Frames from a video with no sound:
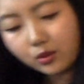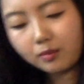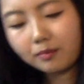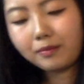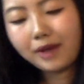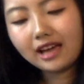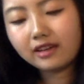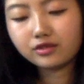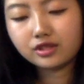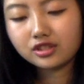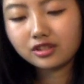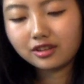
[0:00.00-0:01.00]
we'll buy it for
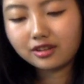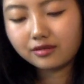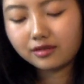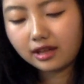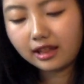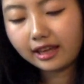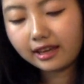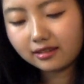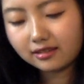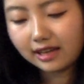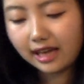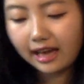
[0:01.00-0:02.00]
each other. Like,
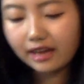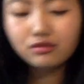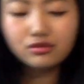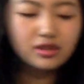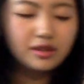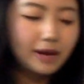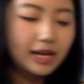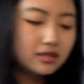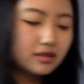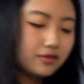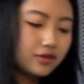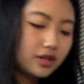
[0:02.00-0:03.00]
I usually buy
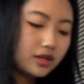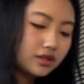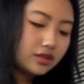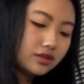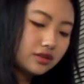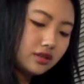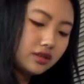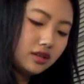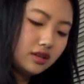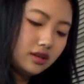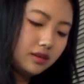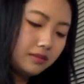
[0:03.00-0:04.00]
stuff for her
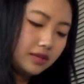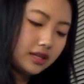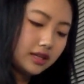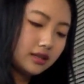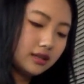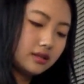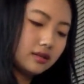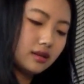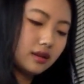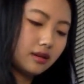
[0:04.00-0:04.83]
because